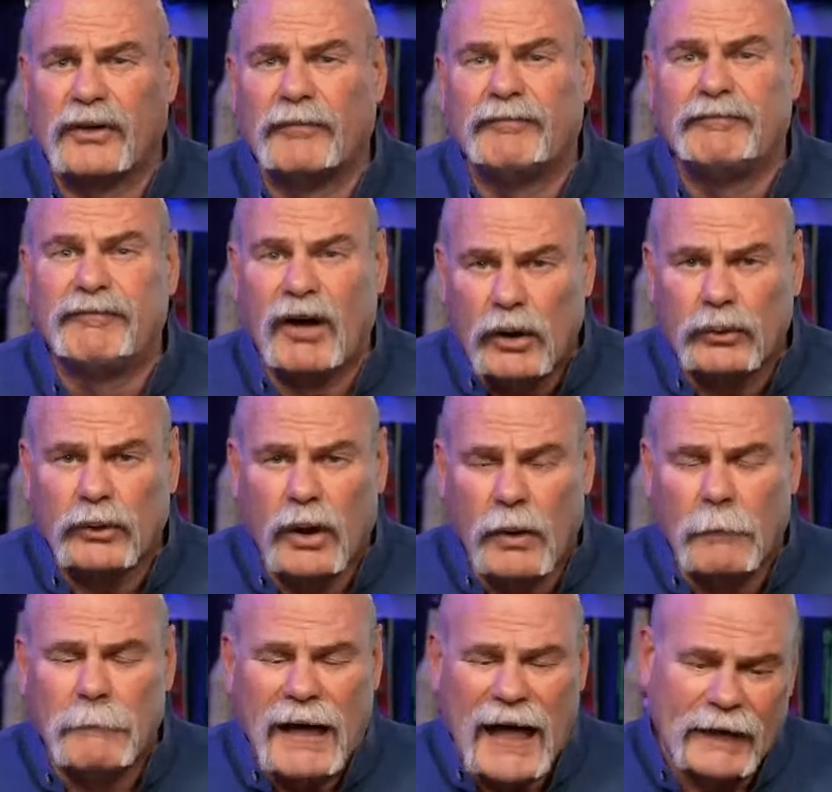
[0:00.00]
to vote
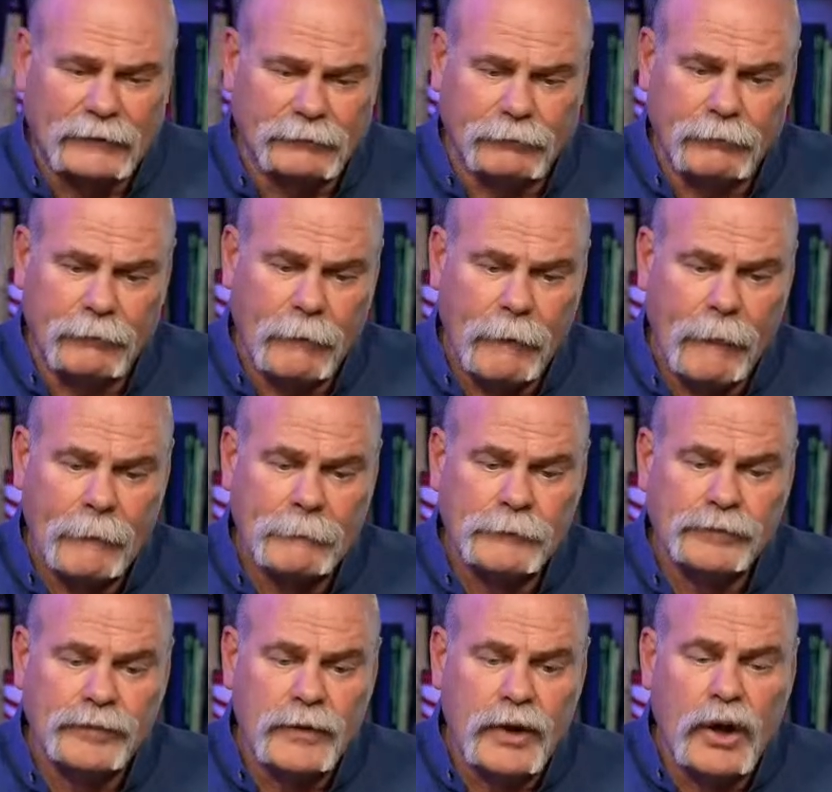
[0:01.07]
on Biden,
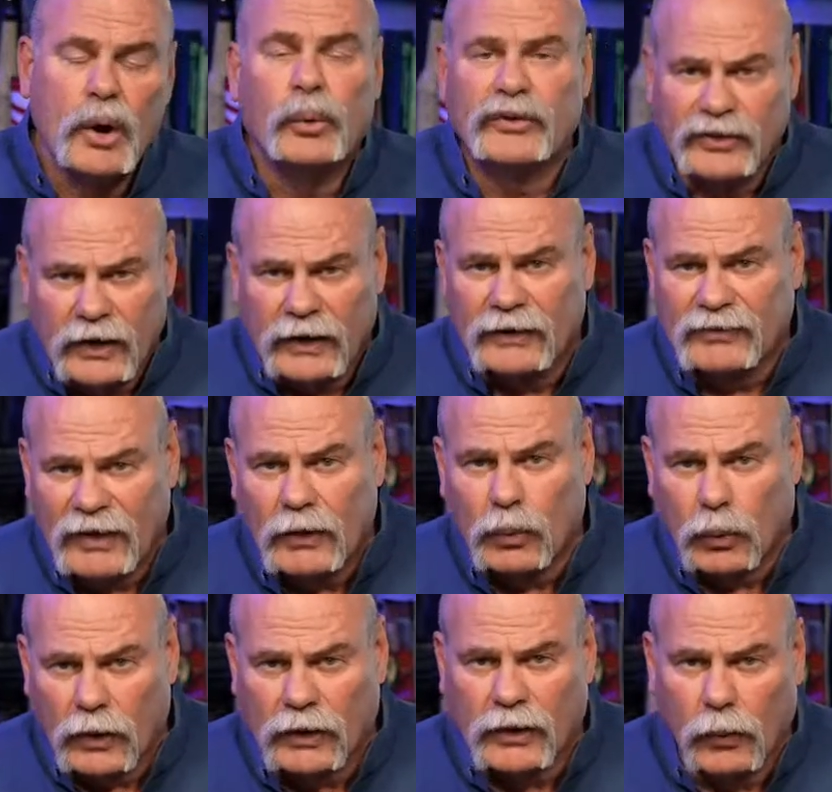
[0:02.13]
who was going to
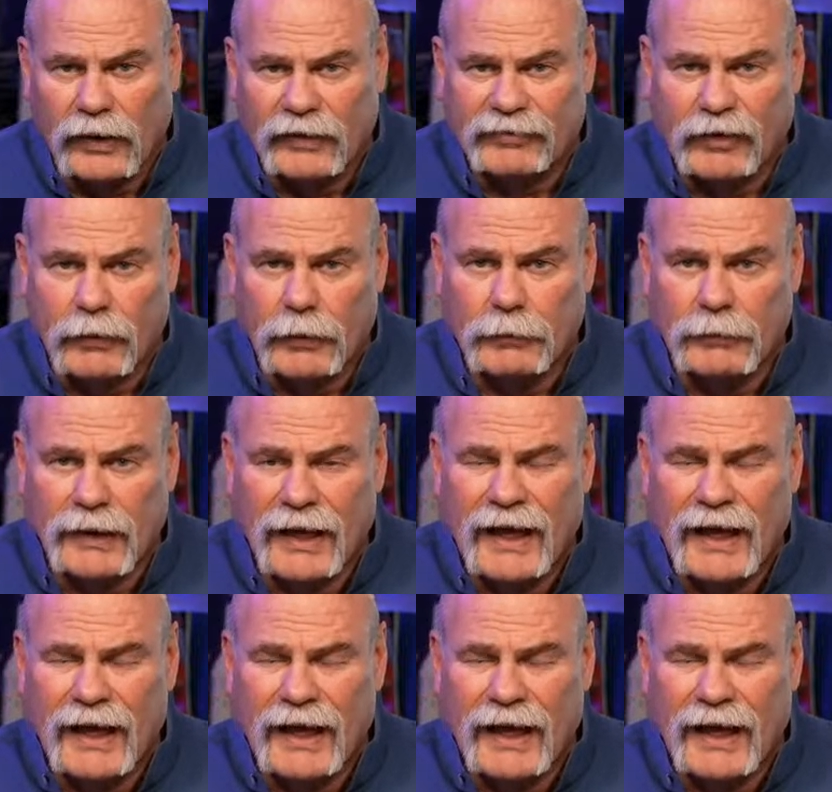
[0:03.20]
take work away from them.